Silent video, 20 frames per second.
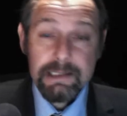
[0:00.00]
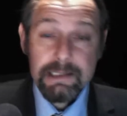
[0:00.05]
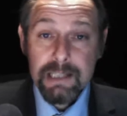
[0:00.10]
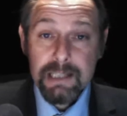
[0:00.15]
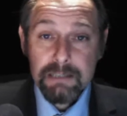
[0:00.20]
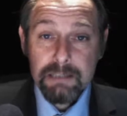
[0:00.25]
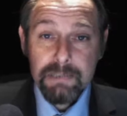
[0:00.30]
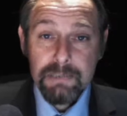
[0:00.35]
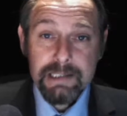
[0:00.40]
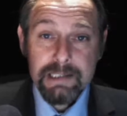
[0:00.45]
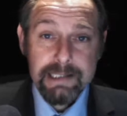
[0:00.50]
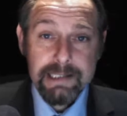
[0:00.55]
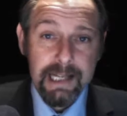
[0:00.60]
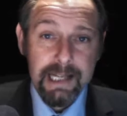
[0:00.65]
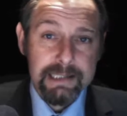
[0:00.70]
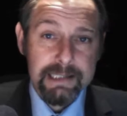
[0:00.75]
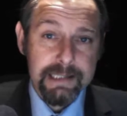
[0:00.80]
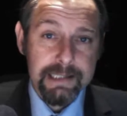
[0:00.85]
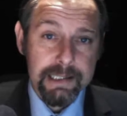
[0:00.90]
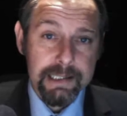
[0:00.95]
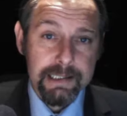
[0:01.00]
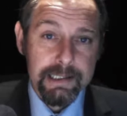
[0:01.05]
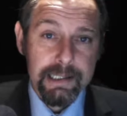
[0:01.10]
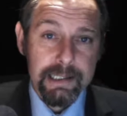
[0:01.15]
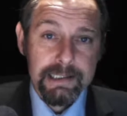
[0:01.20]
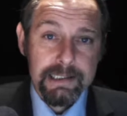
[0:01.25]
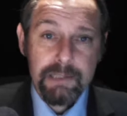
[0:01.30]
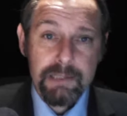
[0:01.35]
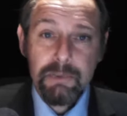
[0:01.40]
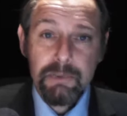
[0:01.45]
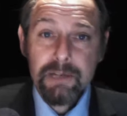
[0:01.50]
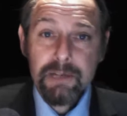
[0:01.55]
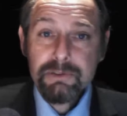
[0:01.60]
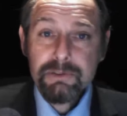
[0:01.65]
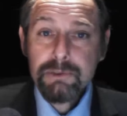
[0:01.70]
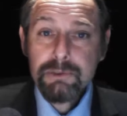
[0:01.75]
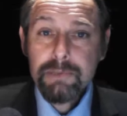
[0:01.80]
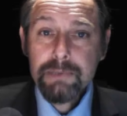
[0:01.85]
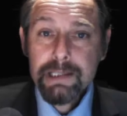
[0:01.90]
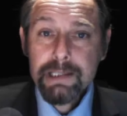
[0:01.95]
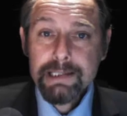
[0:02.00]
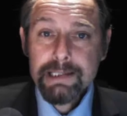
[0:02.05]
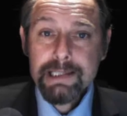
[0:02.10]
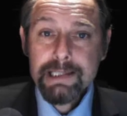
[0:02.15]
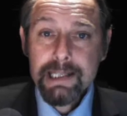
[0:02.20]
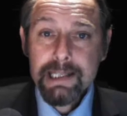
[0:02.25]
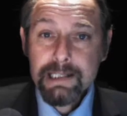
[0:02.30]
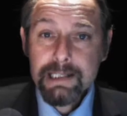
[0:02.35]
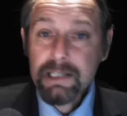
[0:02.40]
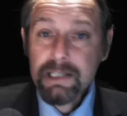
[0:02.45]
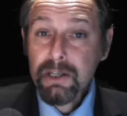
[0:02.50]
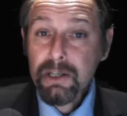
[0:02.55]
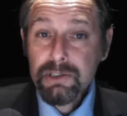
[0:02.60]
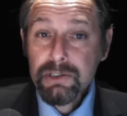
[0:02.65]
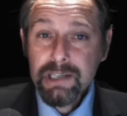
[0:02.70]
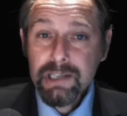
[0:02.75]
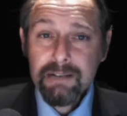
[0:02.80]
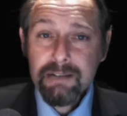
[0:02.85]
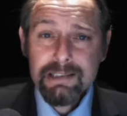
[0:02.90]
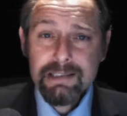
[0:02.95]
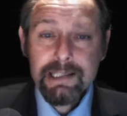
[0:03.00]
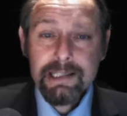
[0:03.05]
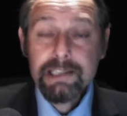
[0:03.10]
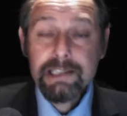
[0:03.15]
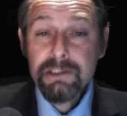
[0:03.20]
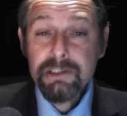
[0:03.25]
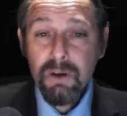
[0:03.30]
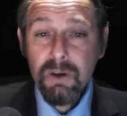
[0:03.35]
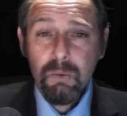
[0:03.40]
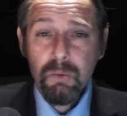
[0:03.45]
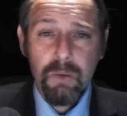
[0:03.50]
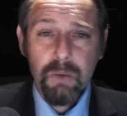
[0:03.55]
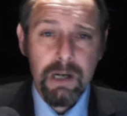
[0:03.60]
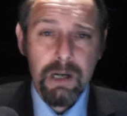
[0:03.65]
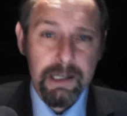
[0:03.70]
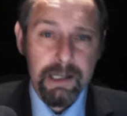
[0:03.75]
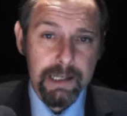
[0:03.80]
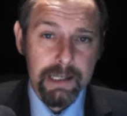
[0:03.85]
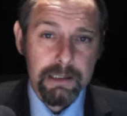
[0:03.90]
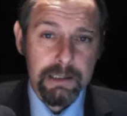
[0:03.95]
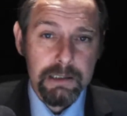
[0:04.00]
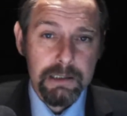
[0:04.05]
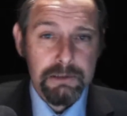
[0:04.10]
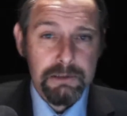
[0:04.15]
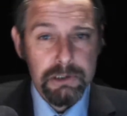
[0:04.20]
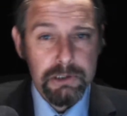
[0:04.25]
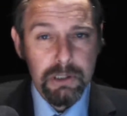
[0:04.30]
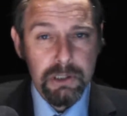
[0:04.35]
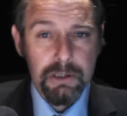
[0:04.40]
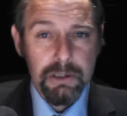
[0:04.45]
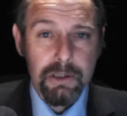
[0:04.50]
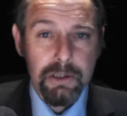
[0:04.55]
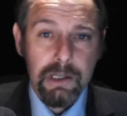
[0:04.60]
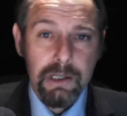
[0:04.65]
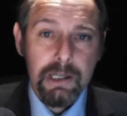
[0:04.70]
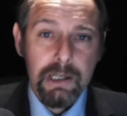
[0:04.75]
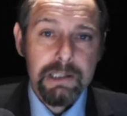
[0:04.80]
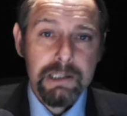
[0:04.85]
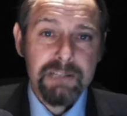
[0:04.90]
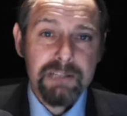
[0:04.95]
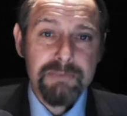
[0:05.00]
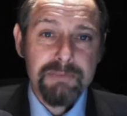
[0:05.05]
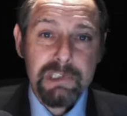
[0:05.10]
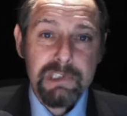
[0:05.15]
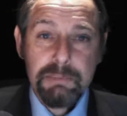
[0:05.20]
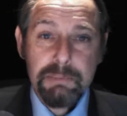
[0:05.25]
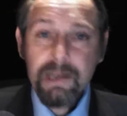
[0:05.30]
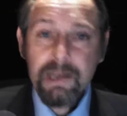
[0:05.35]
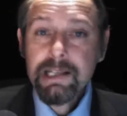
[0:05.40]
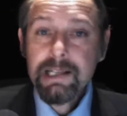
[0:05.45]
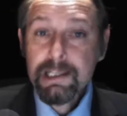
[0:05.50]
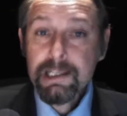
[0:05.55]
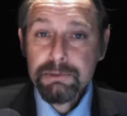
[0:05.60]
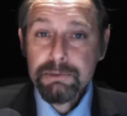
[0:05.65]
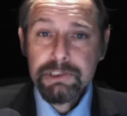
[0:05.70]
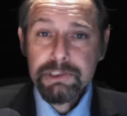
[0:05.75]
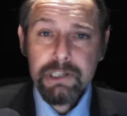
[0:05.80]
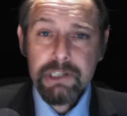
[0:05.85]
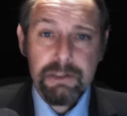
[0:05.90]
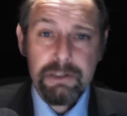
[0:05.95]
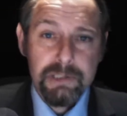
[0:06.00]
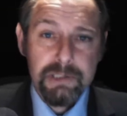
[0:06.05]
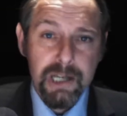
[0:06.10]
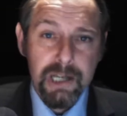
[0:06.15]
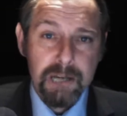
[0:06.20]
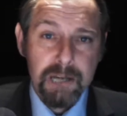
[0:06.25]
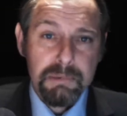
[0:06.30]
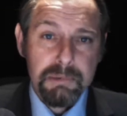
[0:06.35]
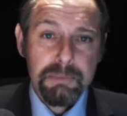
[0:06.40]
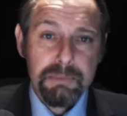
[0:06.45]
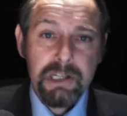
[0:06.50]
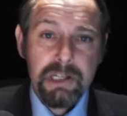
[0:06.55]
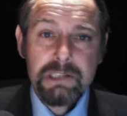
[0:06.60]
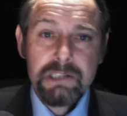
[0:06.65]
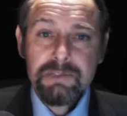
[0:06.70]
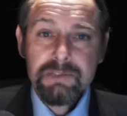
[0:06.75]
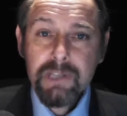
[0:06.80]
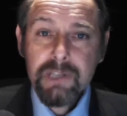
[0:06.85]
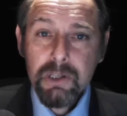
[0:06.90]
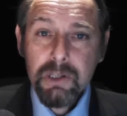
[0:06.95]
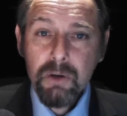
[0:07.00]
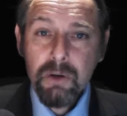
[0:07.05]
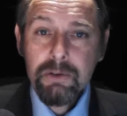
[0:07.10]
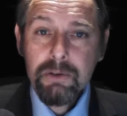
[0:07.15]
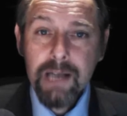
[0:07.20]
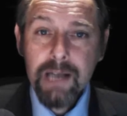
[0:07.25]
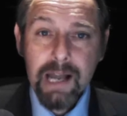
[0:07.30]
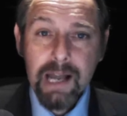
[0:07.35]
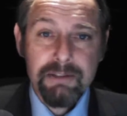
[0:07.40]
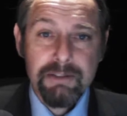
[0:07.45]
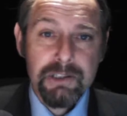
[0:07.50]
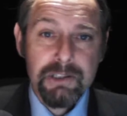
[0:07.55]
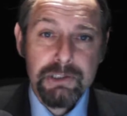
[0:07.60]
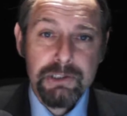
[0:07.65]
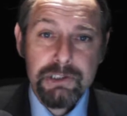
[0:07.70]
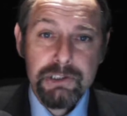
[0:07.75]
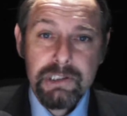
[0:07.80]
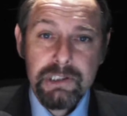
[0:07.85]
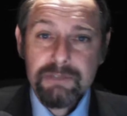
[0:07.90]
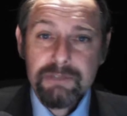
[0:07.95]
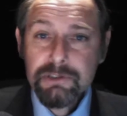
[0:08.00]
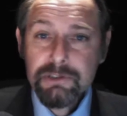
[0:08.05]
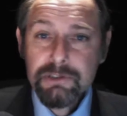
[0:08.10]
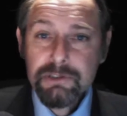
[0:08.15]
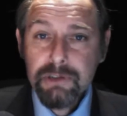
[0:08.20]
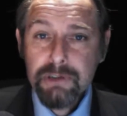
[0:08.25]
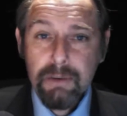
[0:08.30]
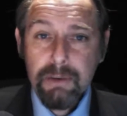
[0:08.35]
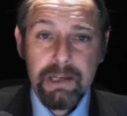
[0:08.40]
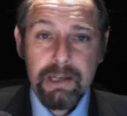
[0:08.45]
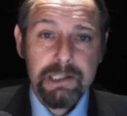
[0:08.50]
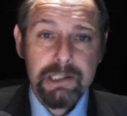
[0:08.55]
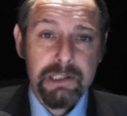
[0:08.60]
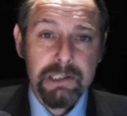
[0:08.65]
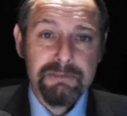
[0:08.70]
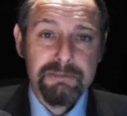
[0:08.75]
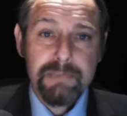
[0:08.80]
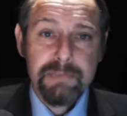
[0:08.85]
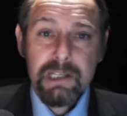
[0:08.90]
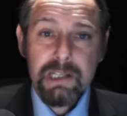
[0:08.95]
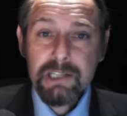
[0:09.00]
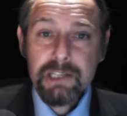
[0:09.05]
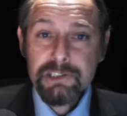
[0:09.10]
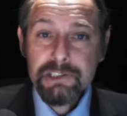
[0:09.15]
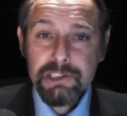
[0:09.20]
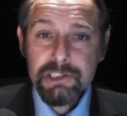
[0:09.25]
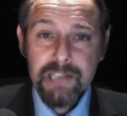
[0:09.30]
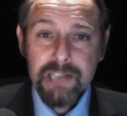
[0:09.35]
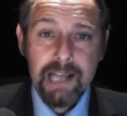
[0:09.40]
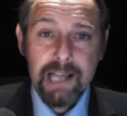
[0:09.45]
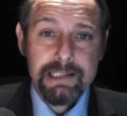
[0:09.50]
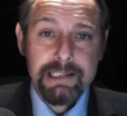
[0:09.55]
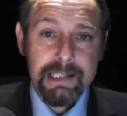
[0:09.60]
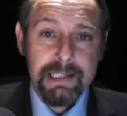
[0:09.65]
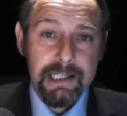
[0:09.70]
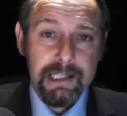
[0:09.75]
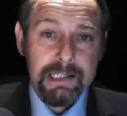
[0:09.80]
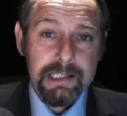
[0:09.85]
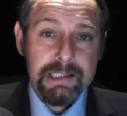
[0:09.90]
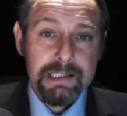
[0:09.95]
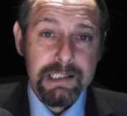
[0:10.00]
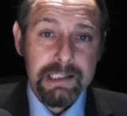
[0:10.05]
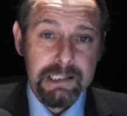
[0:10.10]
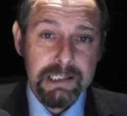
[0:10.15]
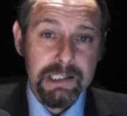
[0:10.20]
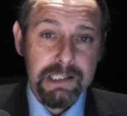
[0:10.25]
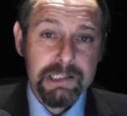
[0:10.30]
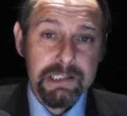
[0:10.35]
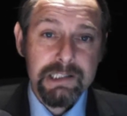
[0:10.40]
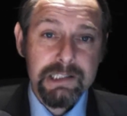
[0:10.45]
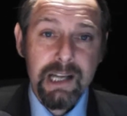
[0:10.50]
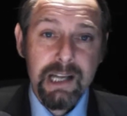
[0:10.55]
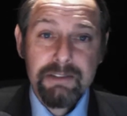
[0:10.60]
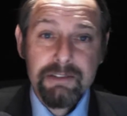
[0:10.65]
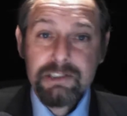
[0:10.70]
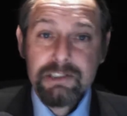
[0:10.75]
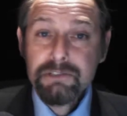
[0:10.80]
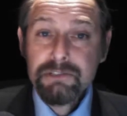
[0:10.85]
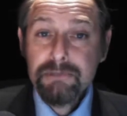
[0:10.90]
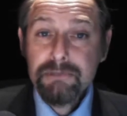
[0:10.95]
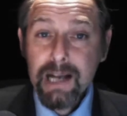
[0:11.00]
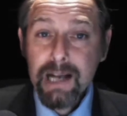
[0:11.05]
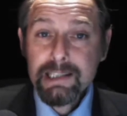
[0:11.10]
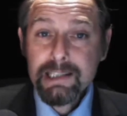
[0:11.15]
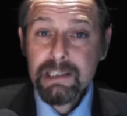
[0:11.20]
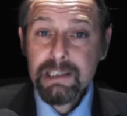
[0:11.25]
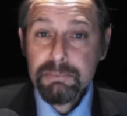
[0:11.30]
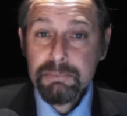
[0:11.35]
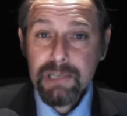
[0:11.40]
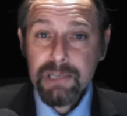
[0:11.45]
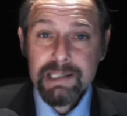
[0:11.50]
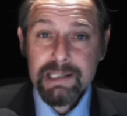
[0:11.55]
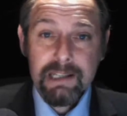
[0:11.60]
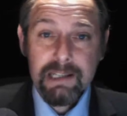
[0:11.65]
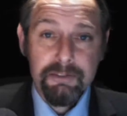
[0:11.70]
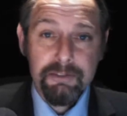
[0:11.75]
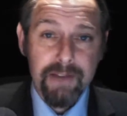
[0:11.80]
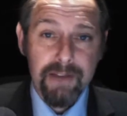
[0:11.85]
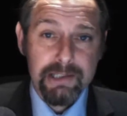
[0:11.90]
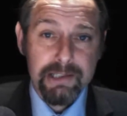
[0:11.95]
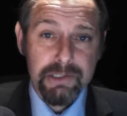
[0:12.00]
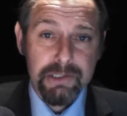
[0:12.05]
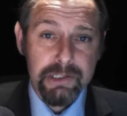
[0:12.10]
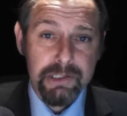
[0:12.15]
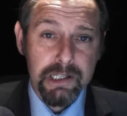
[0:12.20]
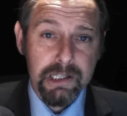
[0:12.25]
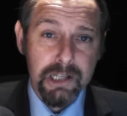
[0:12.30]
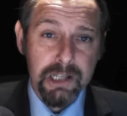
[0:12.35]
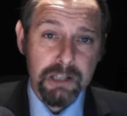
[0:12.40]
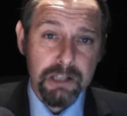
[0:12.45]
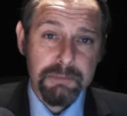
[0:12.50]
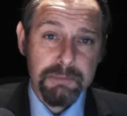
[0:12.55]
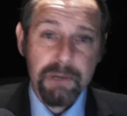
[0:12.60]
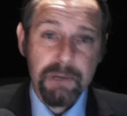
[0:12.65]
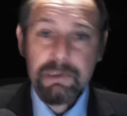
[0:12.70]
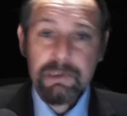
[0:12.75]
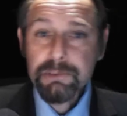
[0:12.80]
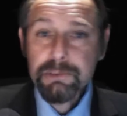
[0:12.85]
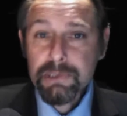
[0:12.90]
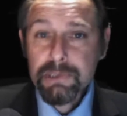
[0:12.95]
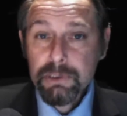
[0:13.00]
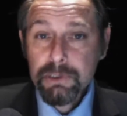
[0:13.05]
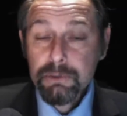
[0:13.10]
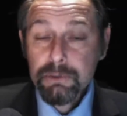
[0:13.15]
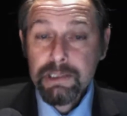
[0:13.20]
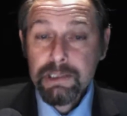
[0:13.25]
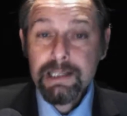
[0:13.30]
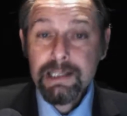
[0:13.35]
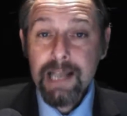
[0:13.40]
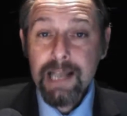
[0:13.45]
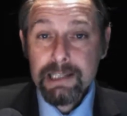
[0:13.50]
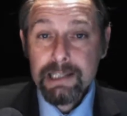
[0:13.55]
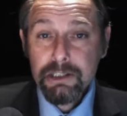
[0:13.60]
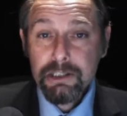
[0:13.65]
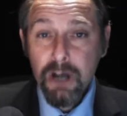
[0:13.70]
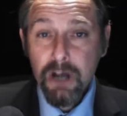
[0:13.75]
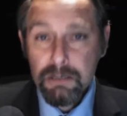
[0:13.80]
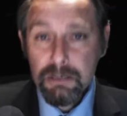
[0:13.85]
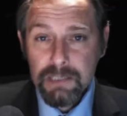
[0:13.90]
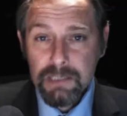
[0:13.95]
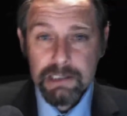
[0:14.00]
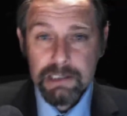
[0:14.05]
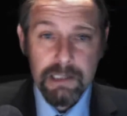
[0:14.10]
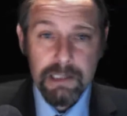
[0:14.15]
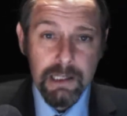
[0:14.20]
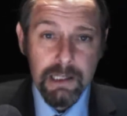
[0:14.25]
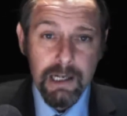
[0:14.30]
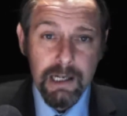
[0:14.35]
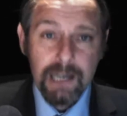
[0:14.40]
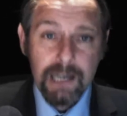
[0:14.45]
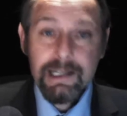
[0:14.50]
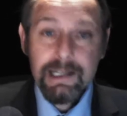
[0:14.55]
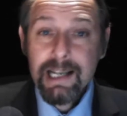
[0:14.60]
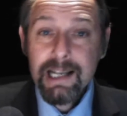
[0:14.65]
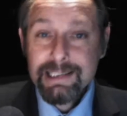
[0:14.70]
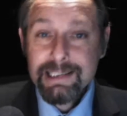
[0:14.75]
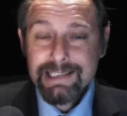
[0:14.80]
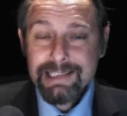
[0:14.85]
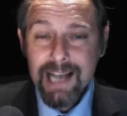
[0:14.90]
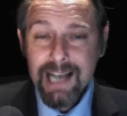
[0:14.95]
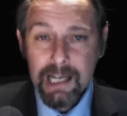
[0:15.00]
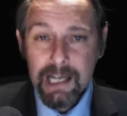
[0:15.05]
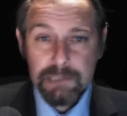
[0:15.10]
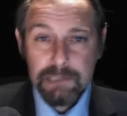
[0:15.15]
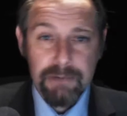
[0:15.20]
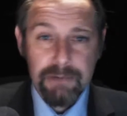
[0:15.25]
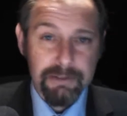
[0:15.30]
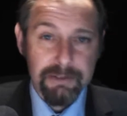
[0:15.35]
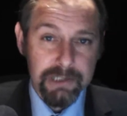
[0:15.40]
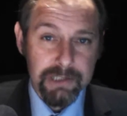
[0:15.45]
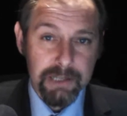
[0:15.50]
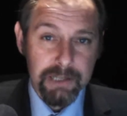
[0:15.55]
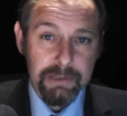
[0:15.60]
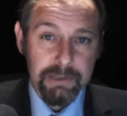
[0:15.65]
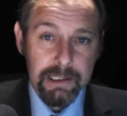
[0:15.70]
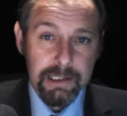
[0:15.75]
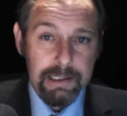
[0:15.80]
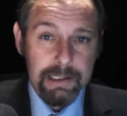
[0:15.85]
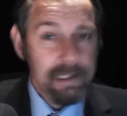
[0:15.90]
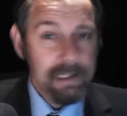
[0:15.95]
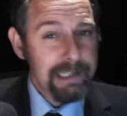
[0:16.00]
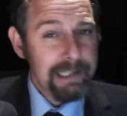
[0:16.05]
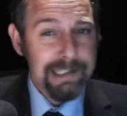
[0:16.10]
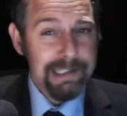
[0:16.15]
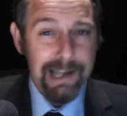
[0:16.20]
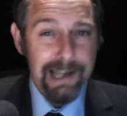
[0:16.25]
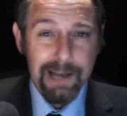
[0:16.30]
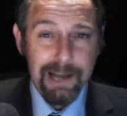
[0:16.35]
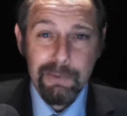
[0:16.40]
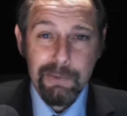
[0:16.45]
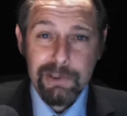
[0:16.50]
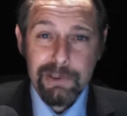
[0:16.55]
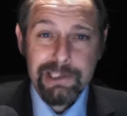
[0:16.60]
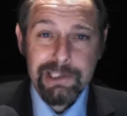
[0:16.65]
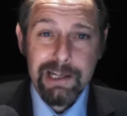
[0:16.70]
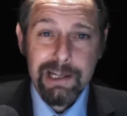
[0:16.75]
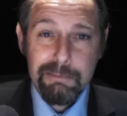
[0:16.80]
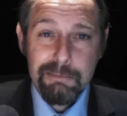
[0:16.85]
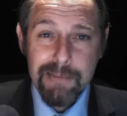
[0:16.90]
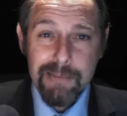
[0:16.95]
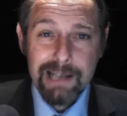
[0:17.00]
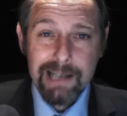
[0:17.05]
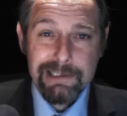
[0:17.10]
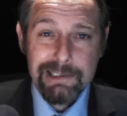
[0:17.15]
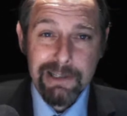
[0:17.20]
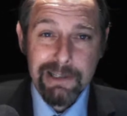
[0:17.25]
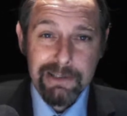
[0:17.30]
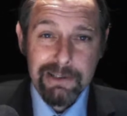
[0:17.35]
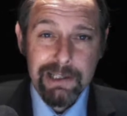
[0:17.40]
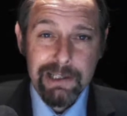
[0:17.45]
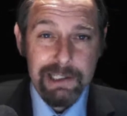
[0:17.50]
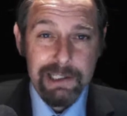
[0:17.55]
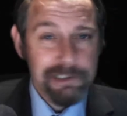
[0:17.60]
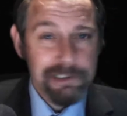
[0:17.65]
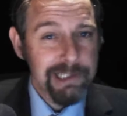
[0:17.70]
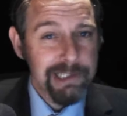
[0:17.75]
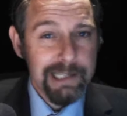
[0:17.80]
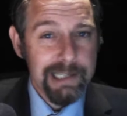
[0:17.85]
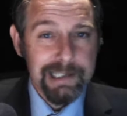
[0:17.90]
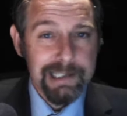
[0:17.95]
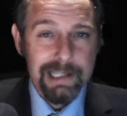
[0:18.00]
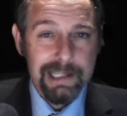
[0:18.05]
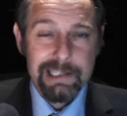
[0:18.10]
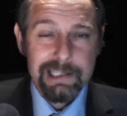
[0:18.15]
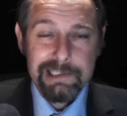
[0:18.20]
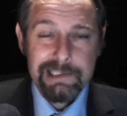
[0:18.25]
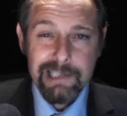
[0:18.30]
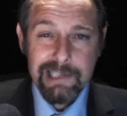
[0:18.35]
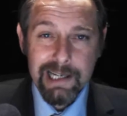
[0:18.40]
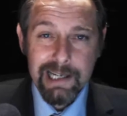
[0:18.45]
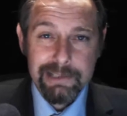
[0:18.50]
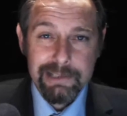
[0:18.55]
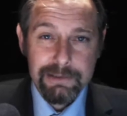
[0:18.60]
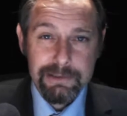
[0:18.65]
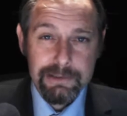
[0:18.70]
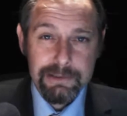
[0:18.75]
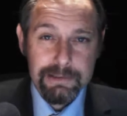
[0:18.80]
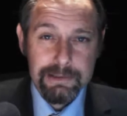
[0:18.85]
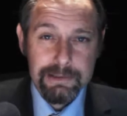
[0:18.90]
The terribly sad thing is that we have already seen that the austerity is not working. Sure, government spending is reduced, but because of the long evolution of growing government and state, the cuts have a directly depressing effect on the economy, which results in less commerce and less tax revenue. It's like watching a mad dog chasing its tail.